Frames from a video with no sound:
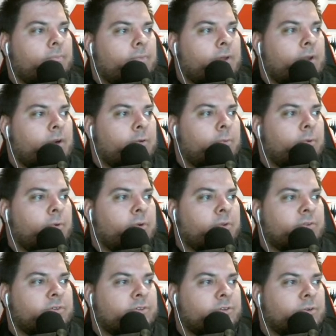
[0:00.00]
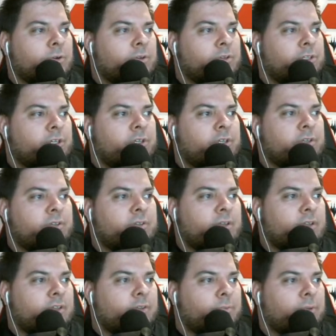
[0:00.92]
I don't know, but it was a stroke of genius
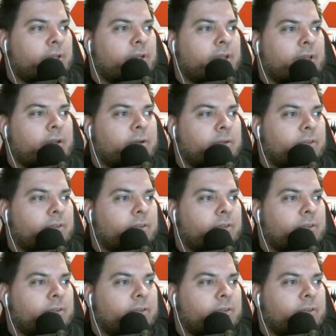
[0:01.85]
and explain how